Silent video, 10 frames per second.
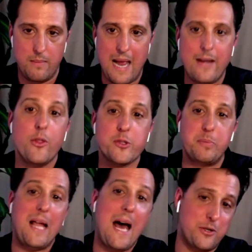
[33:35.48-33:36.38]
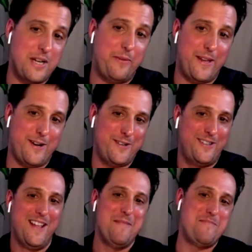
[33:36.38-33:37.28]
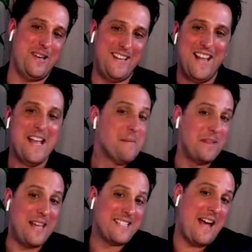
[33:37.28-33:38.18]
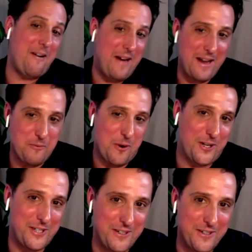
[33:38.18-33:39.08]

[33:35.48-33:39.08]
I know there's plotters out there, but that's not how I work,